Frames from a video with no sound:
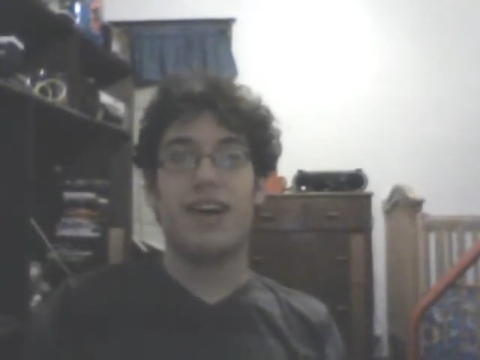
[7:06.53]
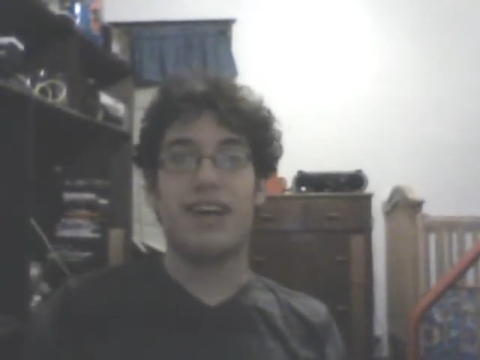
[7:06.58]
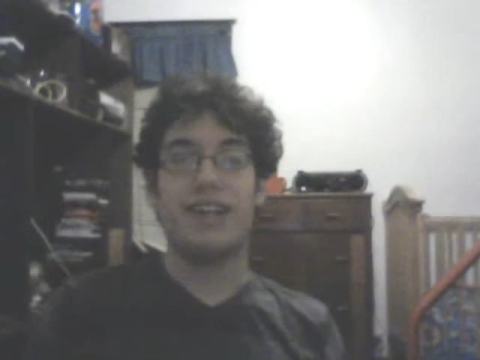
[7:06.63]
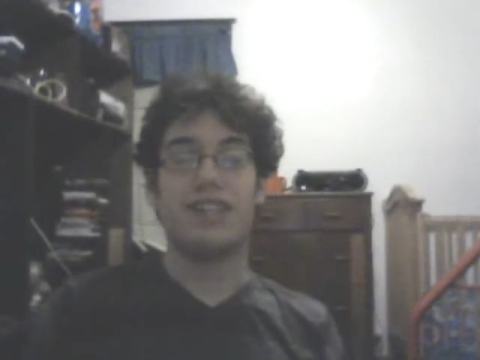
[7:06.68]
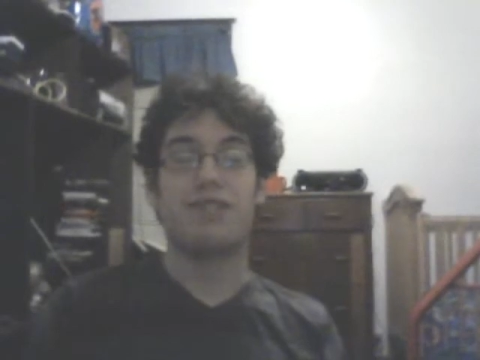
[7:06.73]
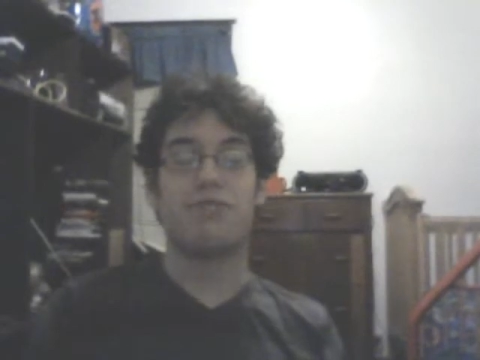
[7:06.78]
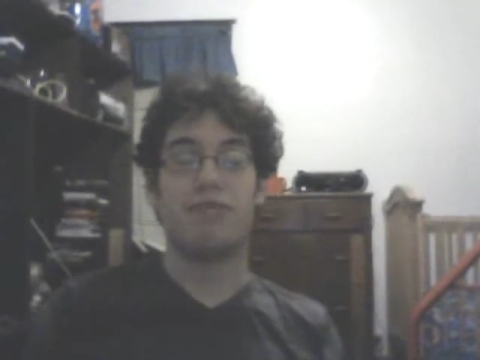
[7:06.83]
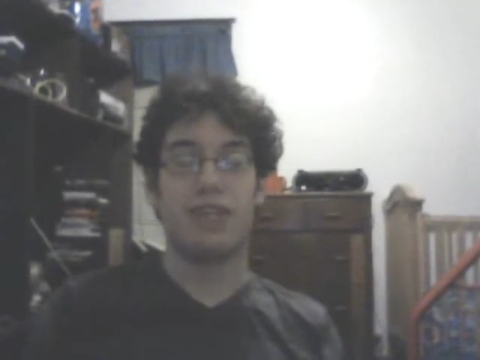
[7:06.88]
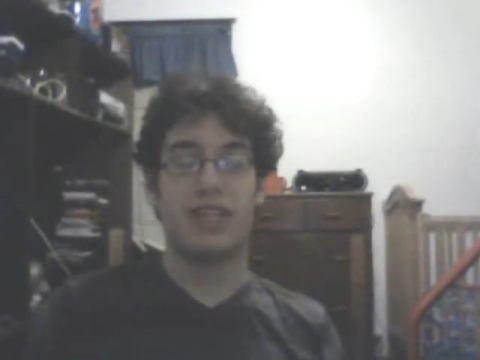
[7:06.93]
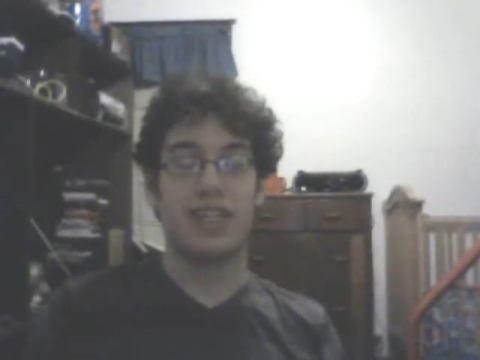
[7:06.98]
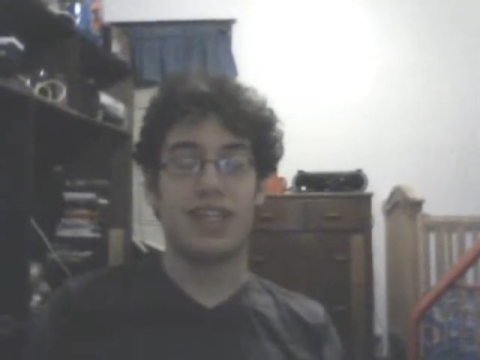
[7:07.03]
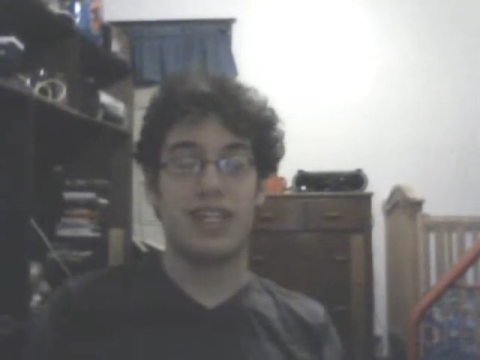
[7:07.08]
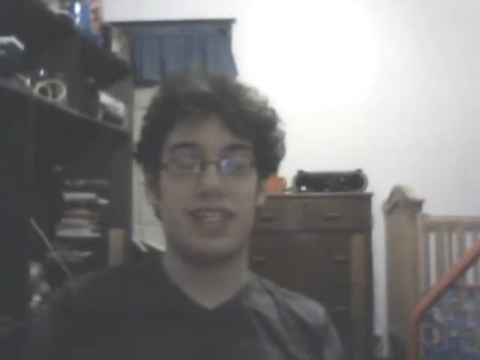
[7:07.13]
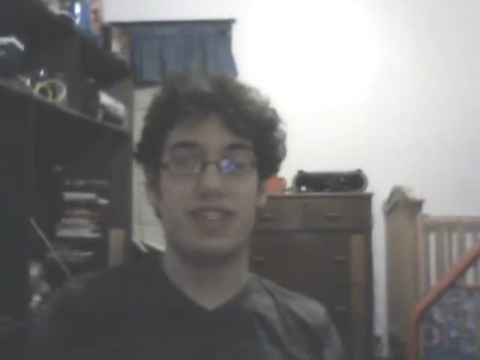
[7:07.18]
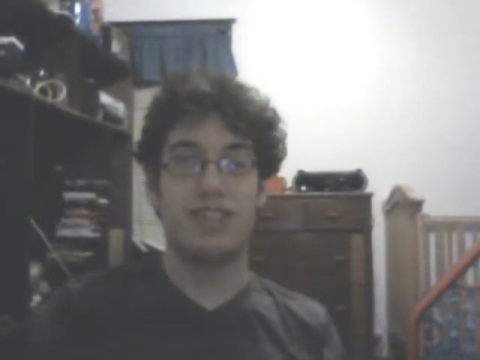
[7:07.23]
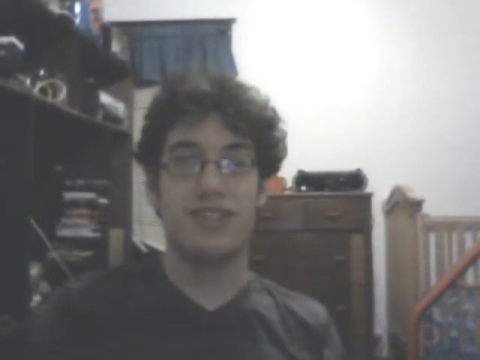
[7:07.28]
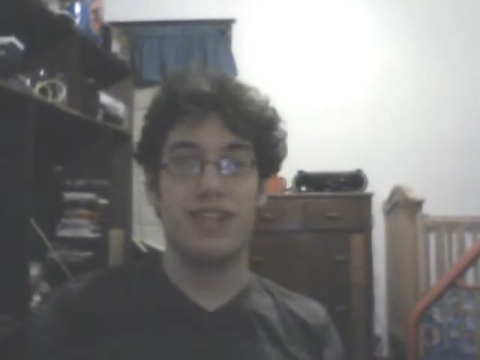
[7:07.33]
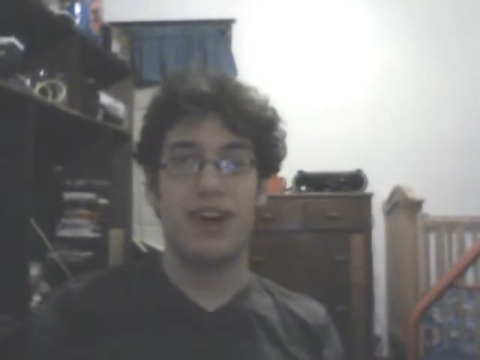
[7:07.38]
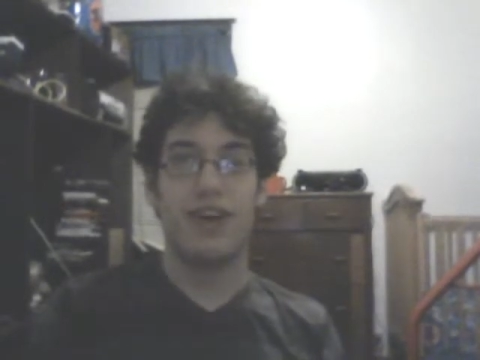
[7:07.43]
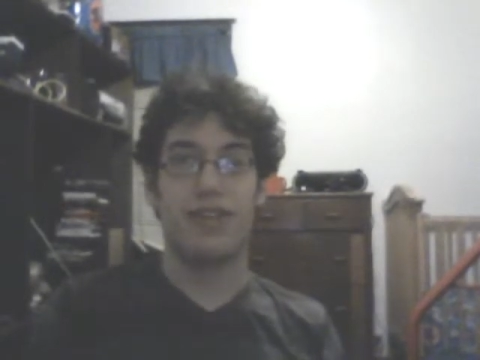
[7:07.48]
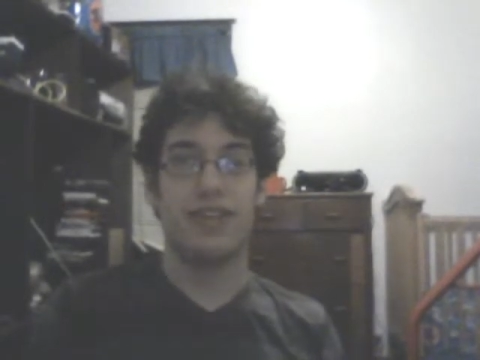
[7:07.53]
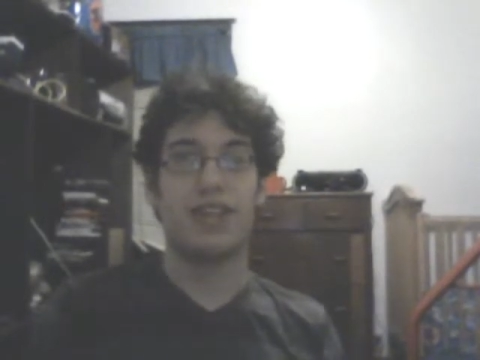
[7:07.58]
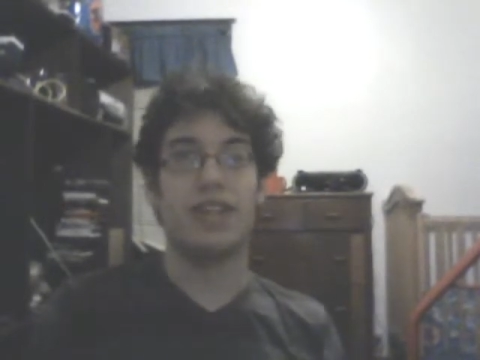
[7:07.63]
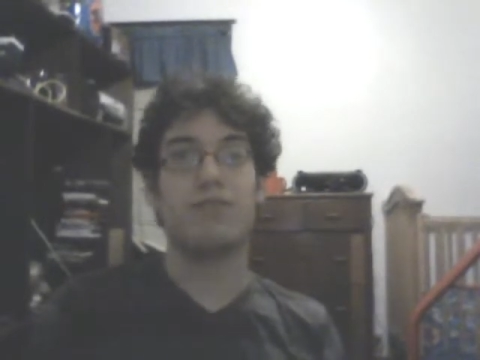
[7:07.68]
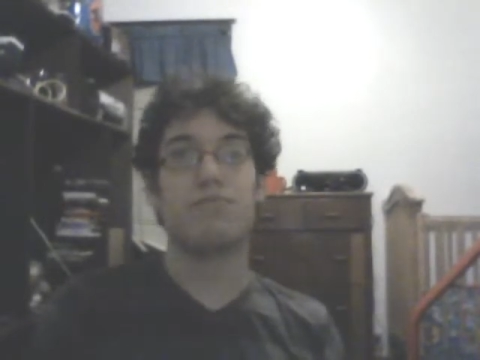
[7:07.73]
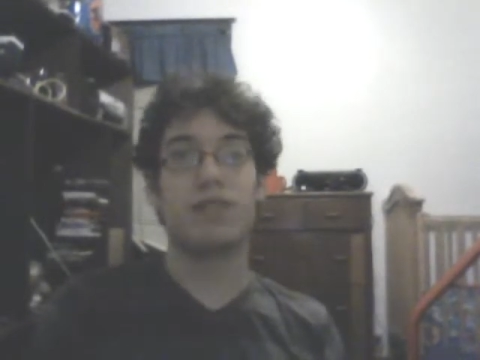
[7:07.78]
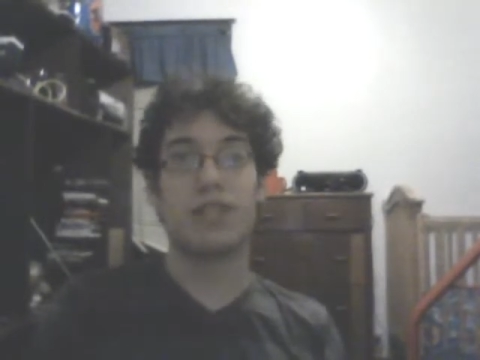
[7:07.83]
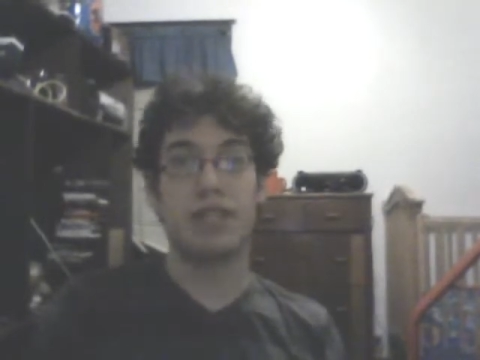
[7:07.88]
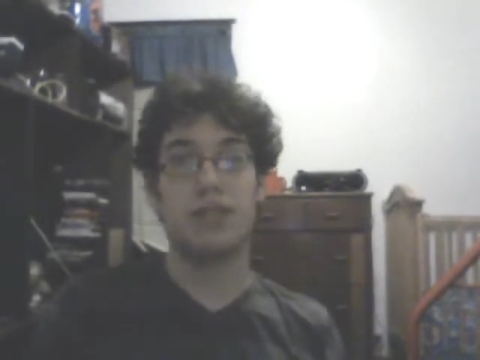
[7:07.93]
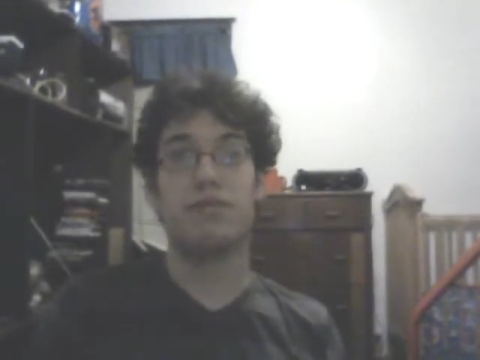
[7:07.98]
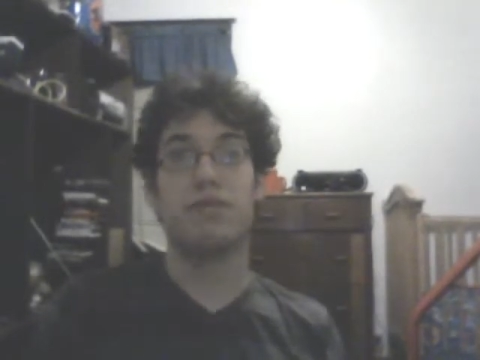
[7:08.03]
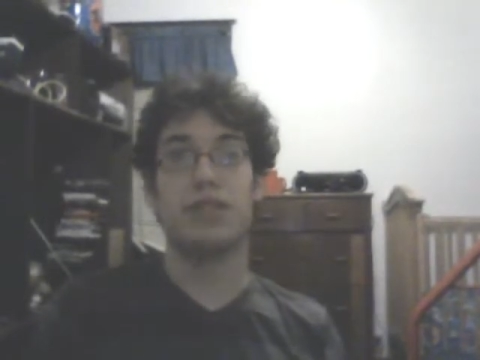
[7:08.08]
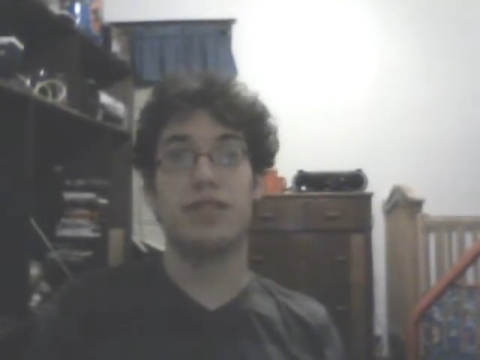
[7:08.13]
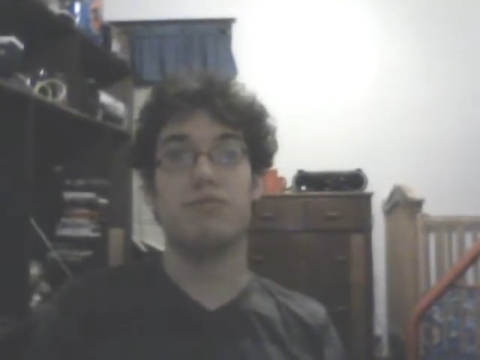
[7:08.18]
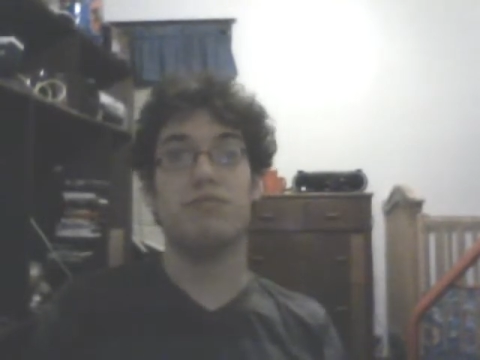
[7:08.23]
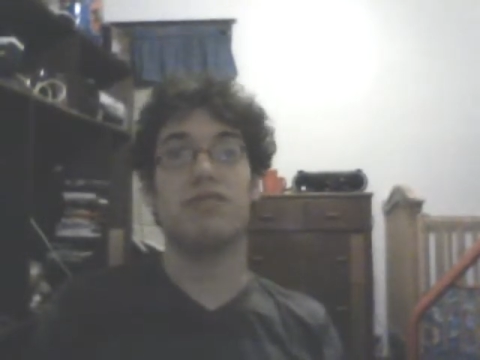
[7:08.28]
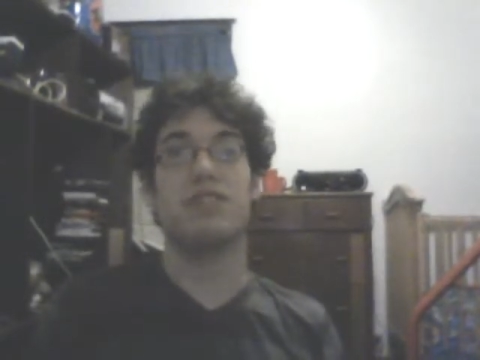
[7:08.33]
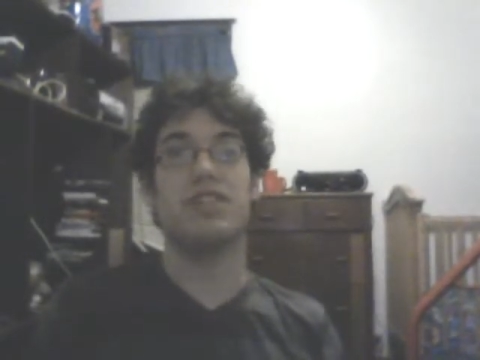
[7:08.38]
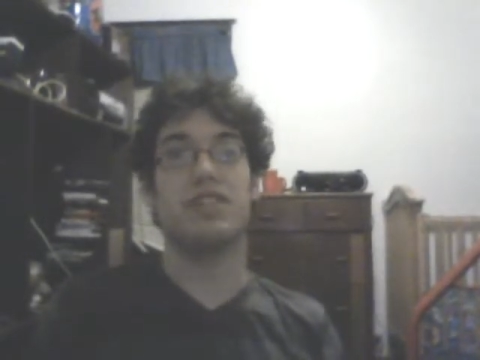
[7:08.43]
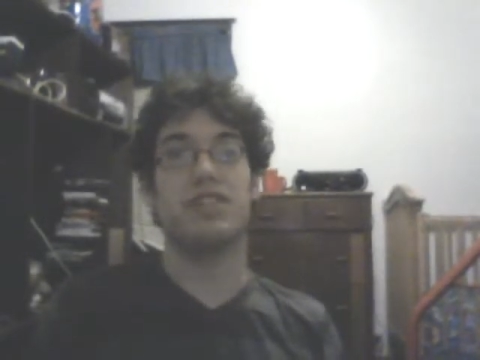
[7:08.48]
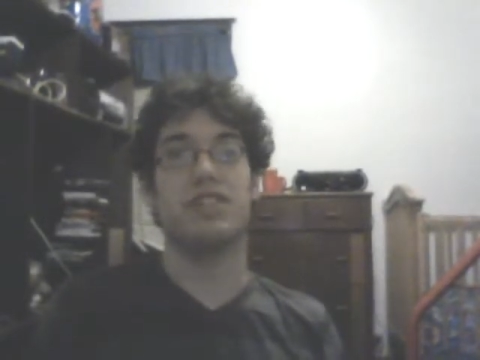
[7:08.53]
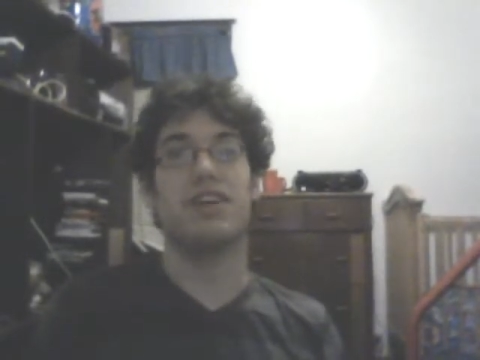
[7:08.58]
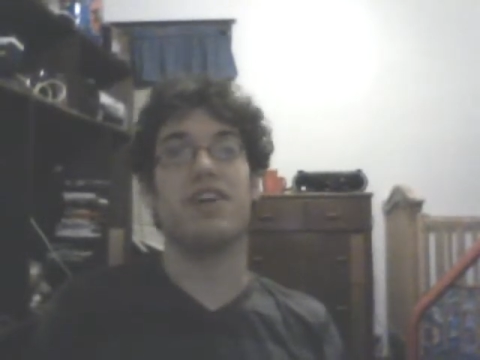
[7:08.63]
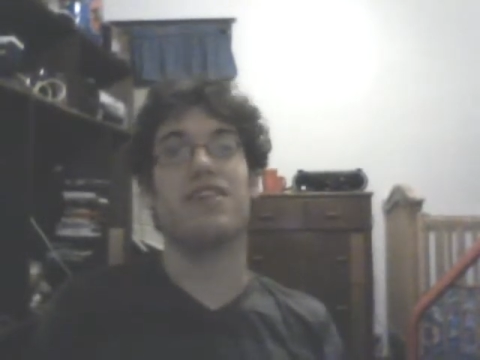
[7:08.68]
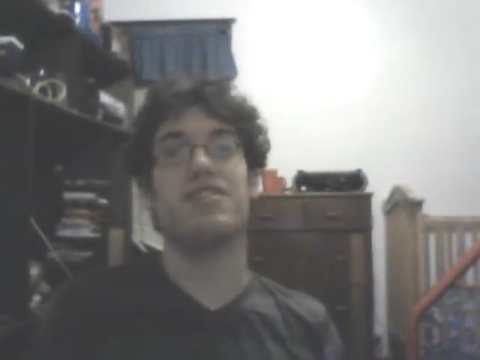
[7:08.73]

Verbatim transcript: I just want to let you know that I'm gonna win the million